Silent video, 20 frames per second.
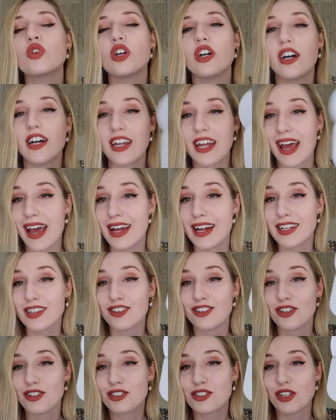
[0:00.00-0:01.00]
good and it
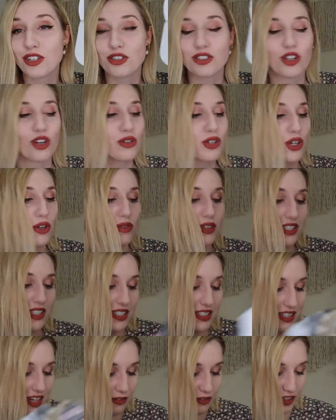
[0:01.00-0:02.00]
looks so cute. This
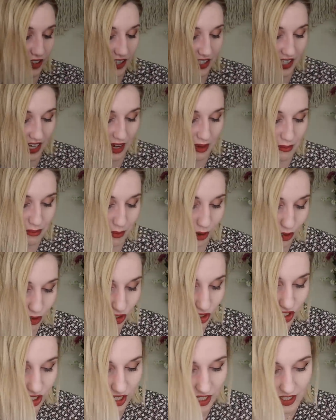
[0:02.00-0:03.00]
is definitely like a
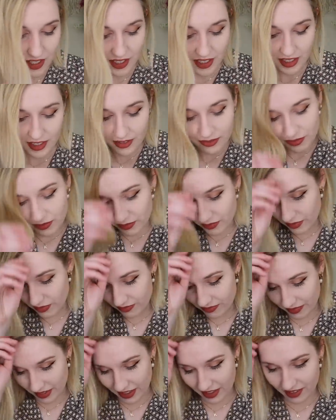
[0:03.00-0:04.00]
March,
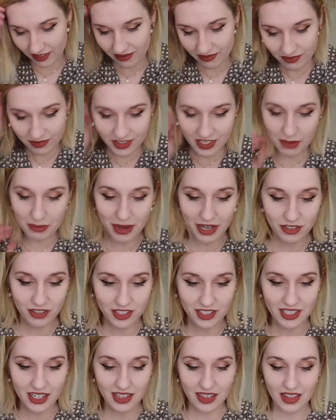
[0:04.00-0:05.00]
like St.
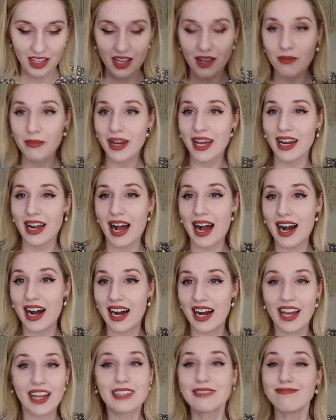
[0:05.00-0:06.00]
Patrick's Day theme, and
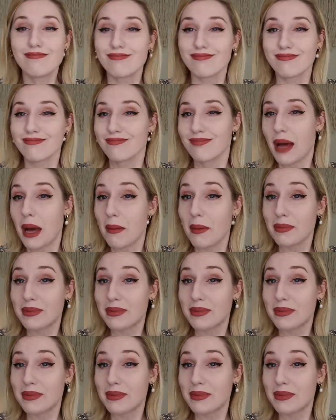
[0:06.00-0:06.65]
I am